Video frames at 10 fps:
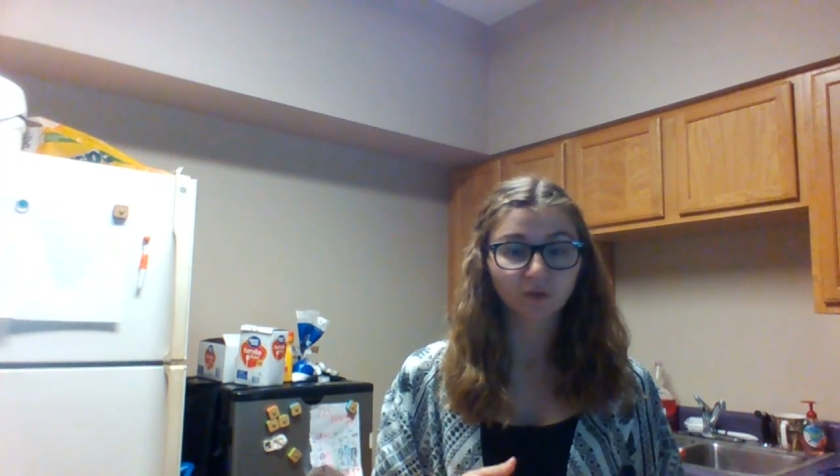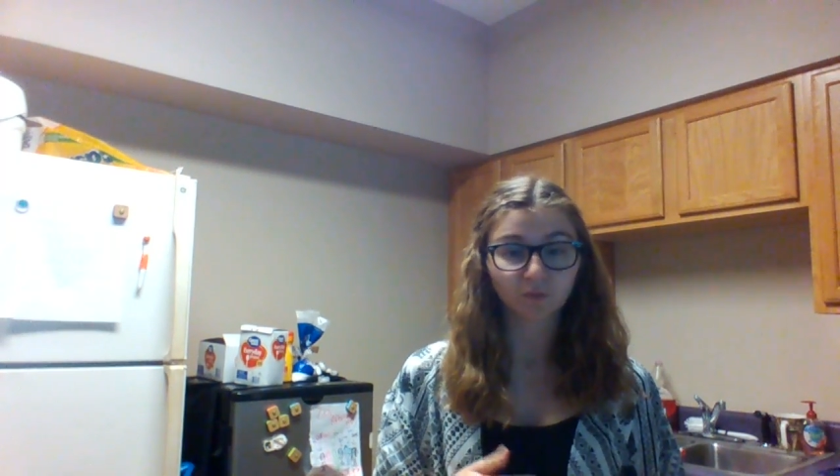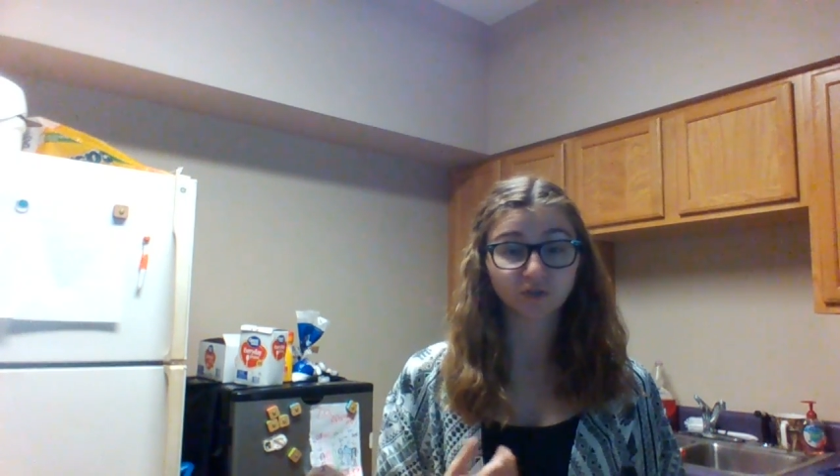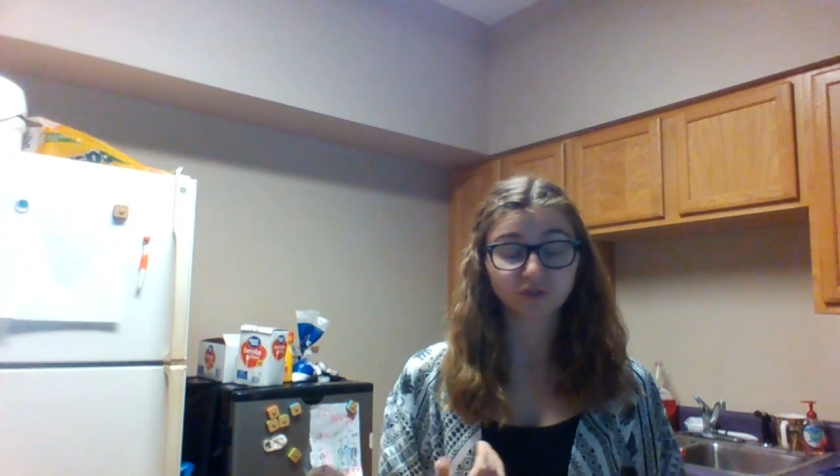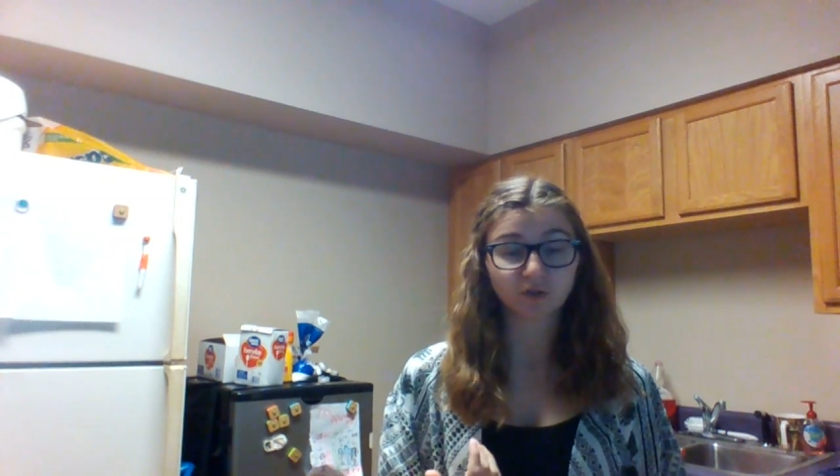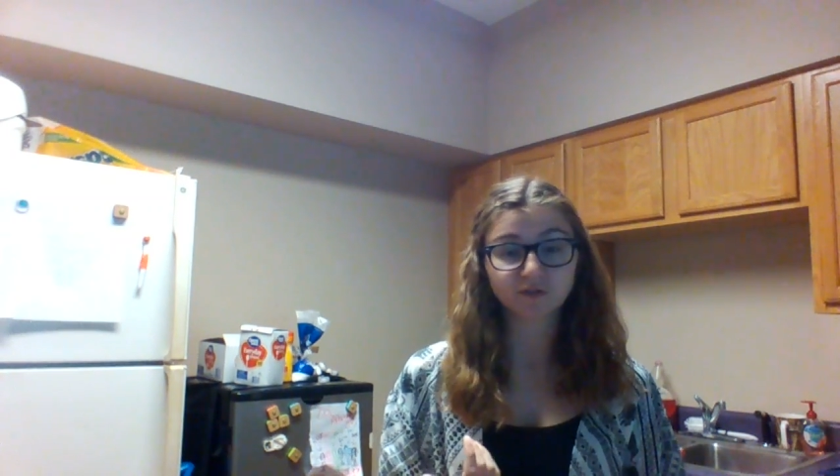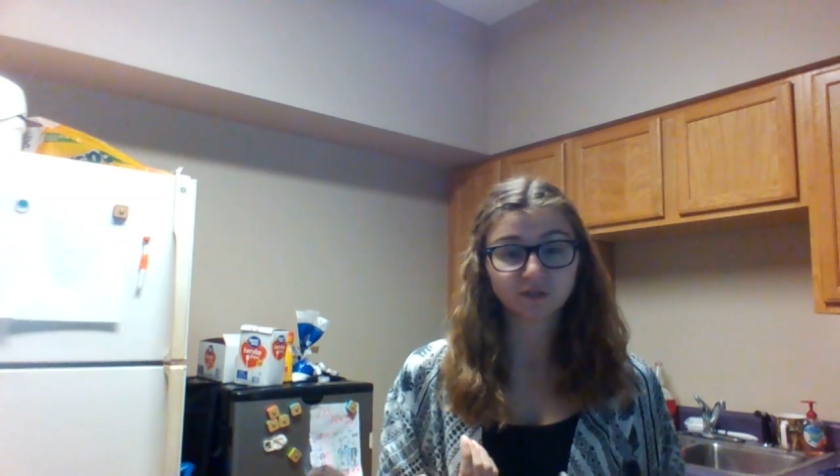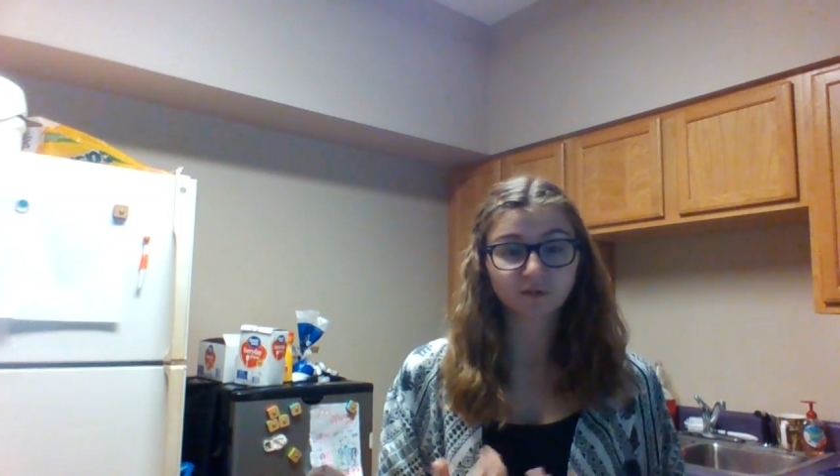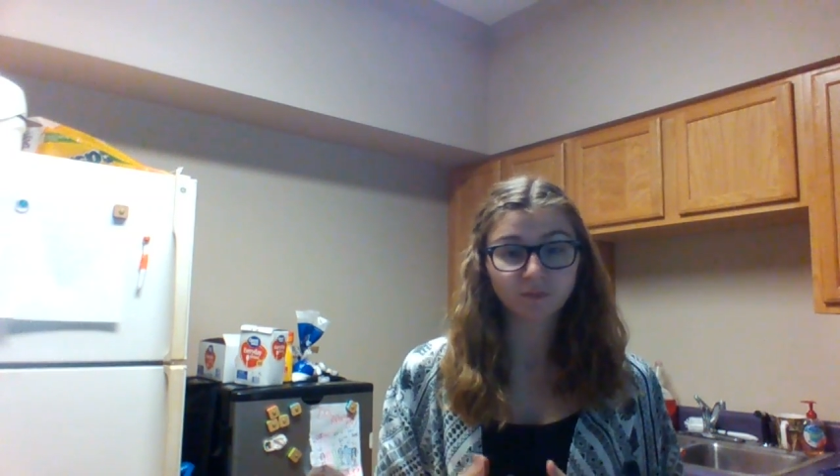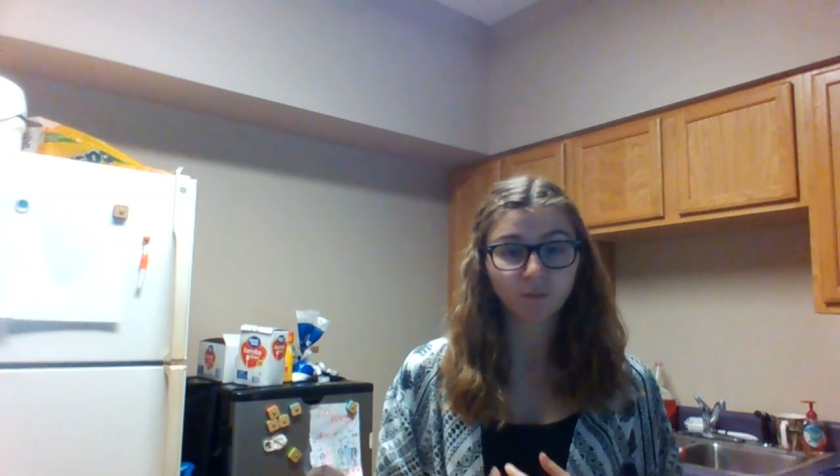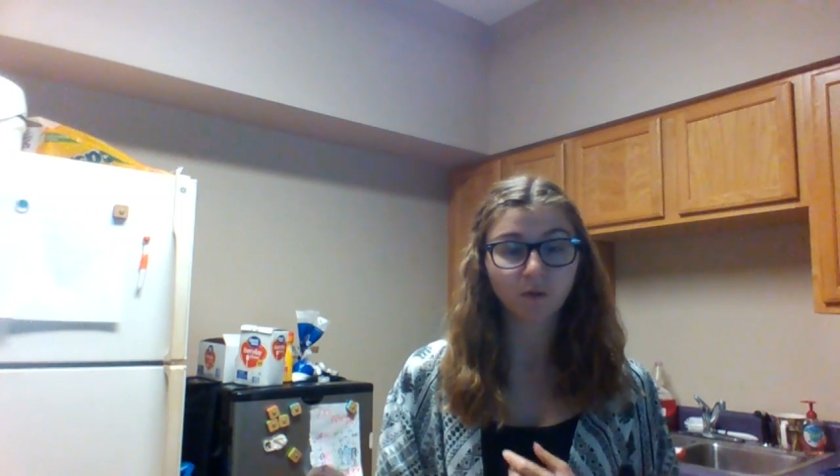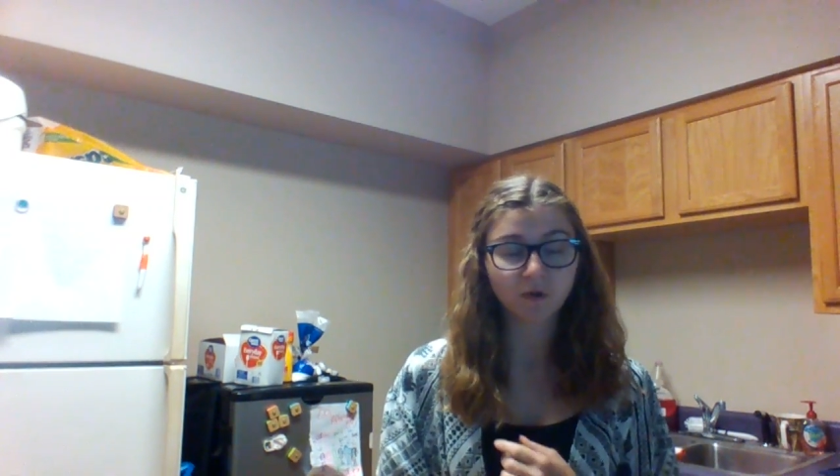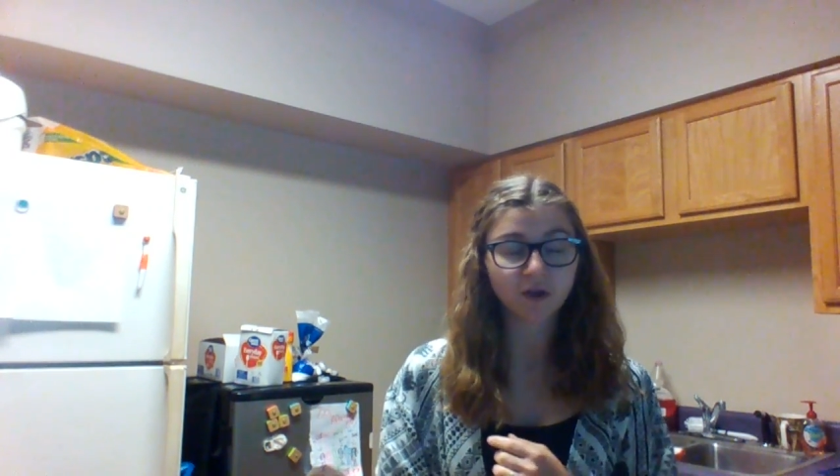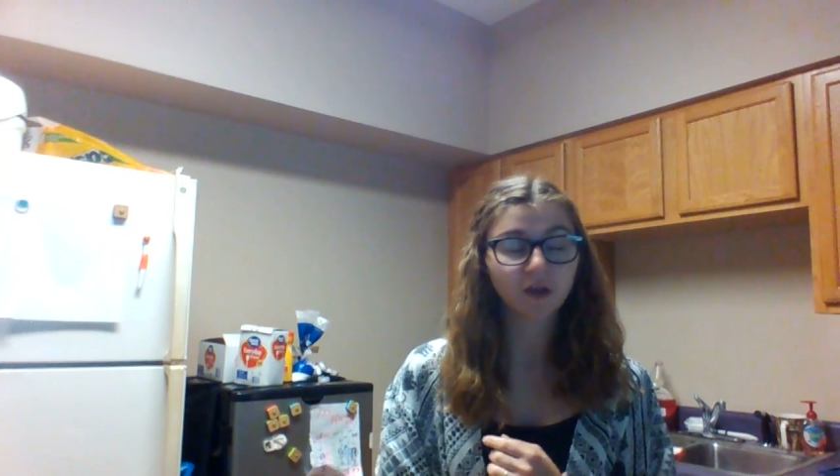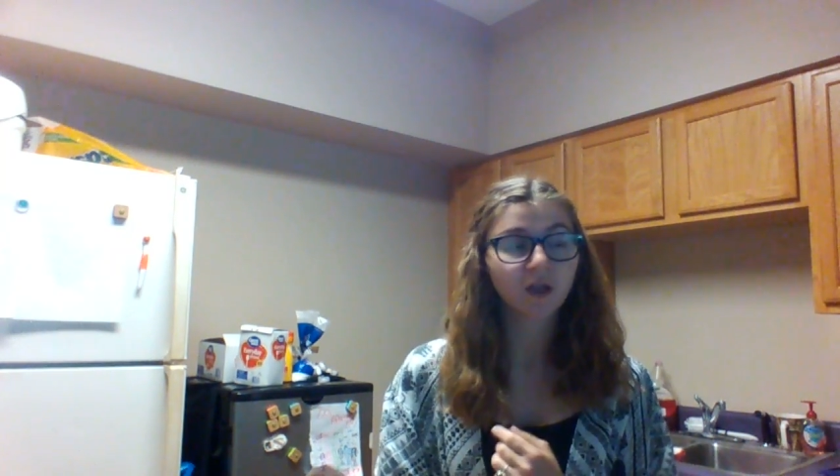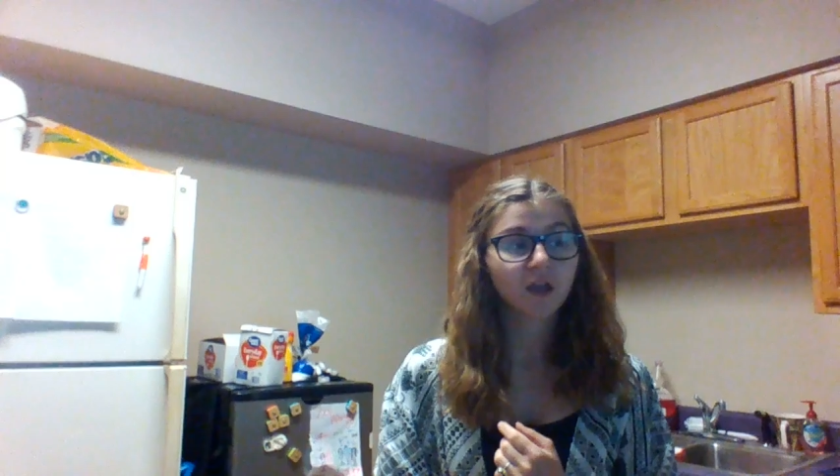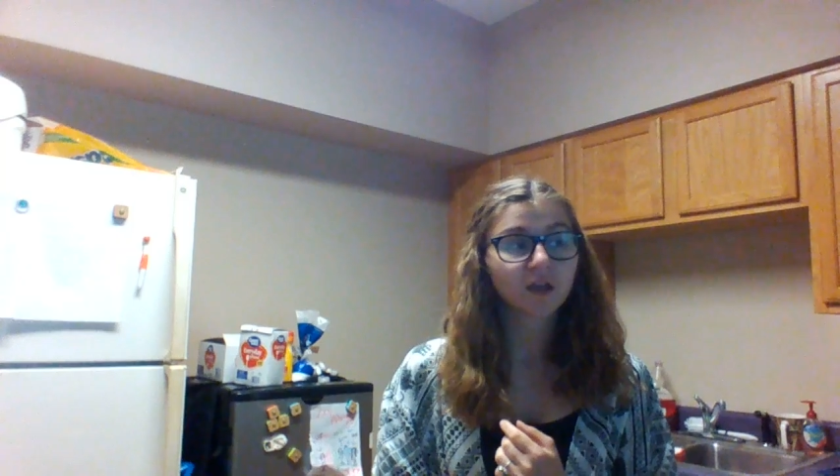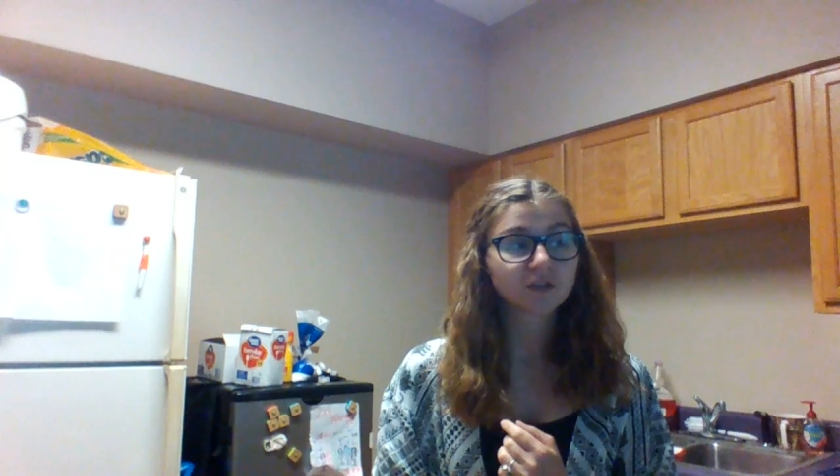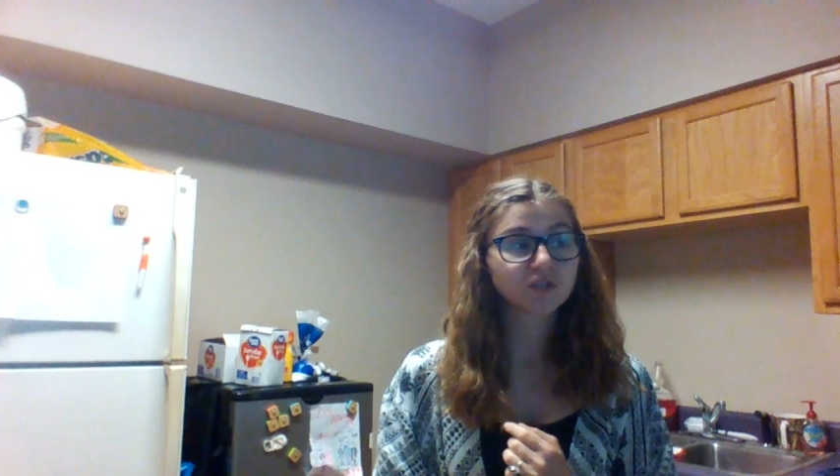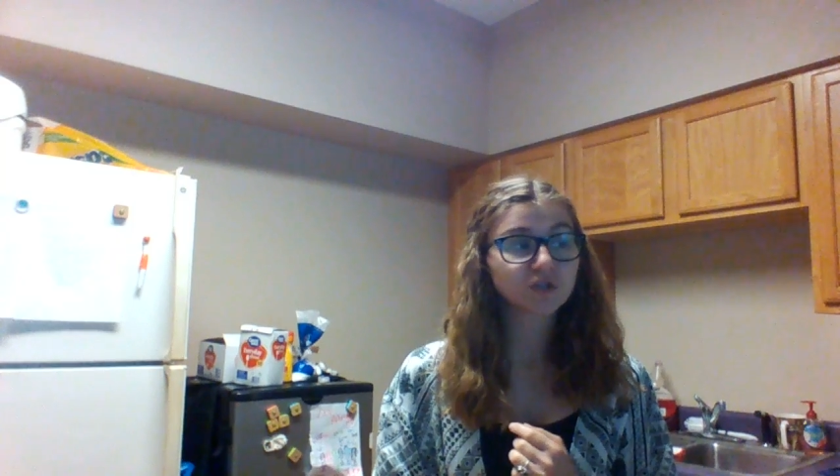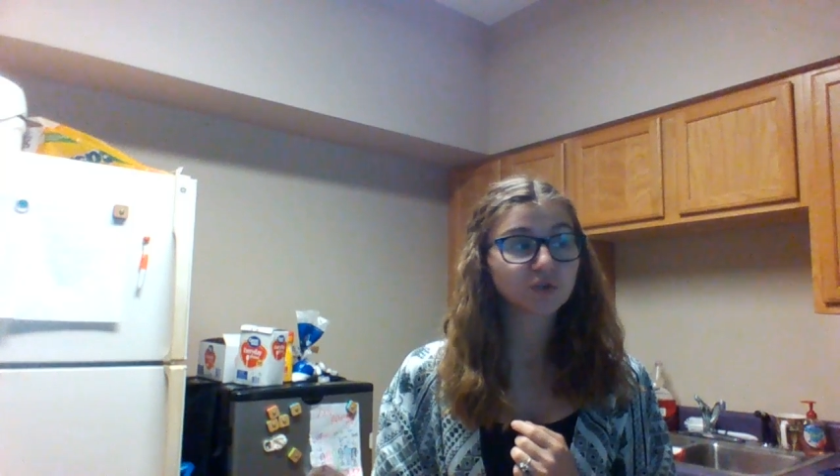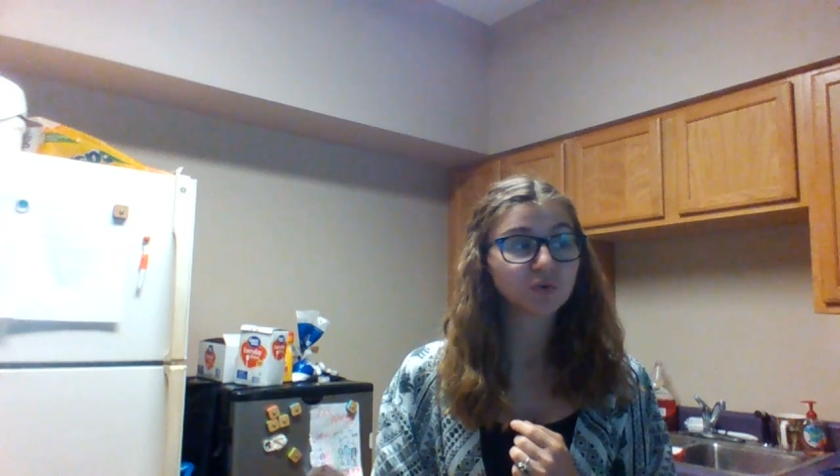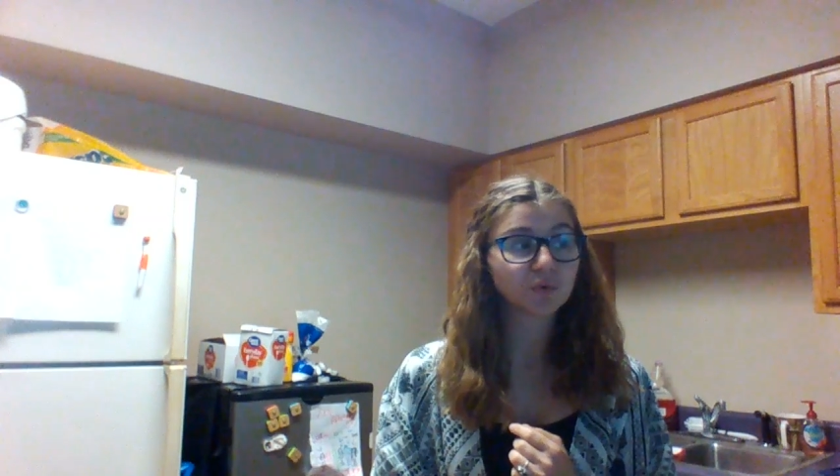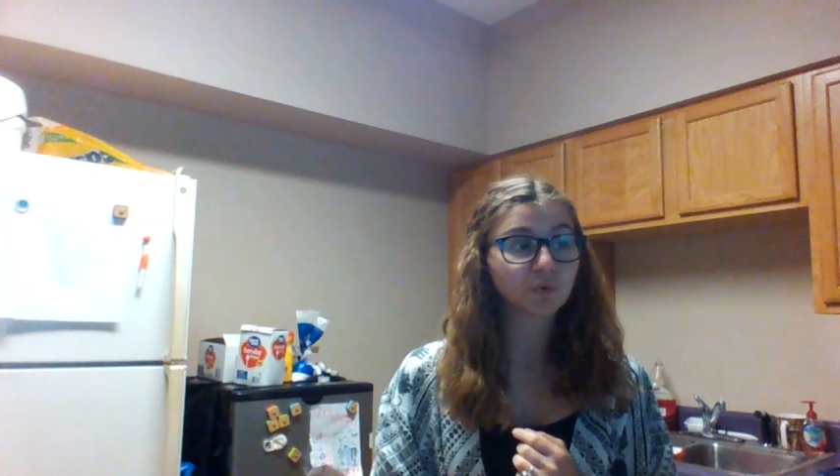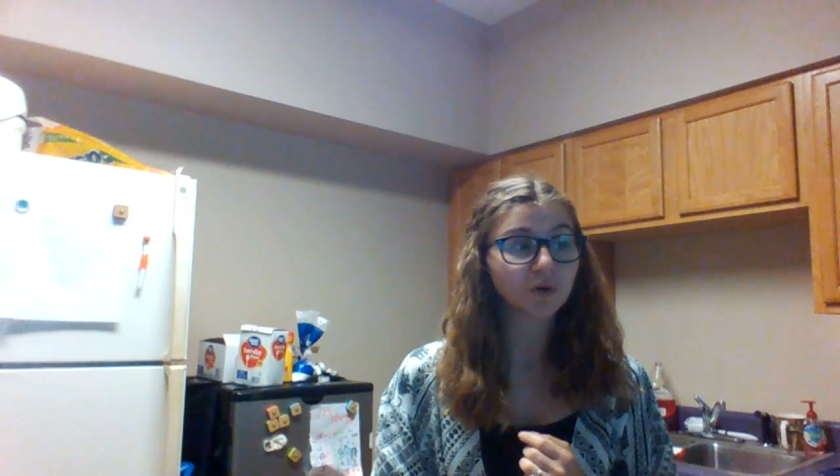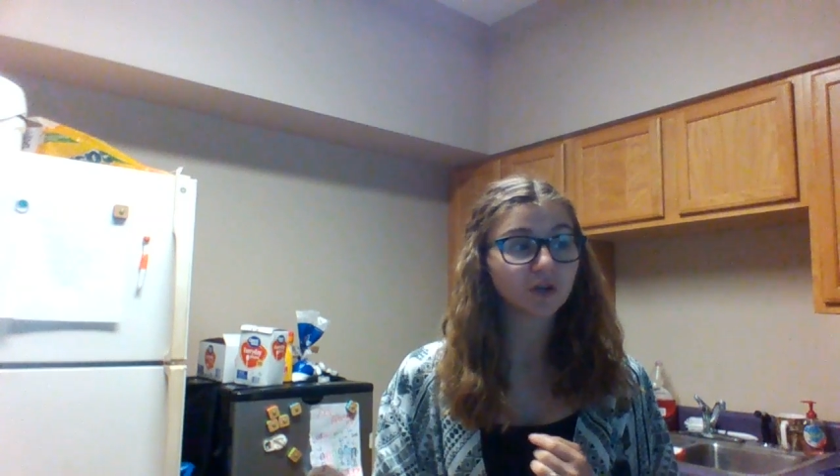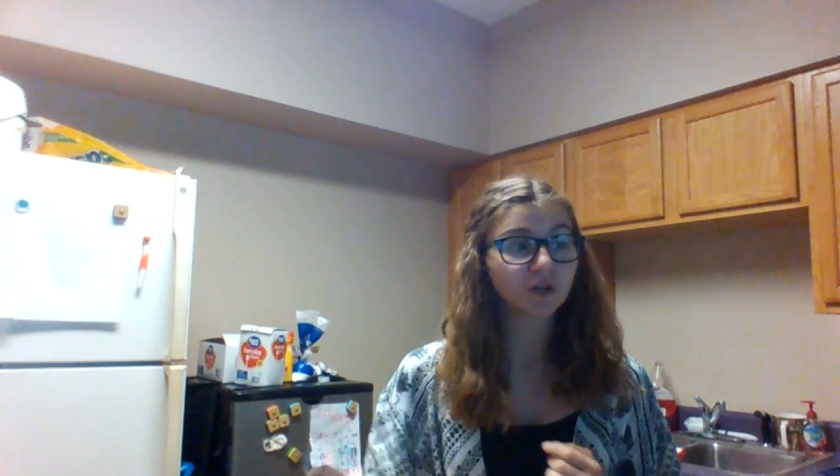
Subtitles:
We just always end up at Walmart to